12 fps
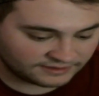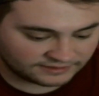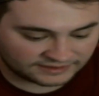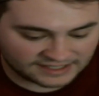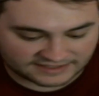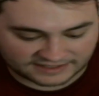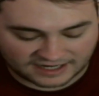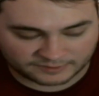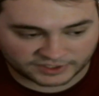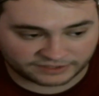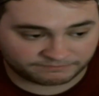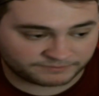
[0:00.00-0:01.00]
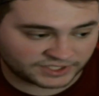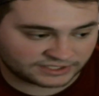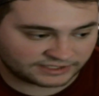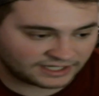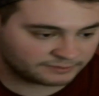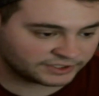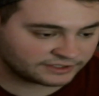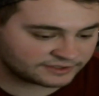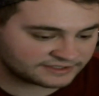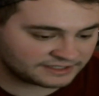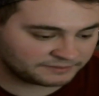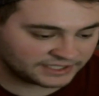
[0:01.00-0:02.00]
Classic Hybrid and BT Hybrid, they're the
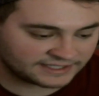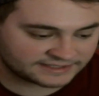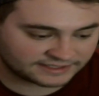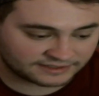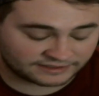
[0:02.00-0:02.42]
same plastic.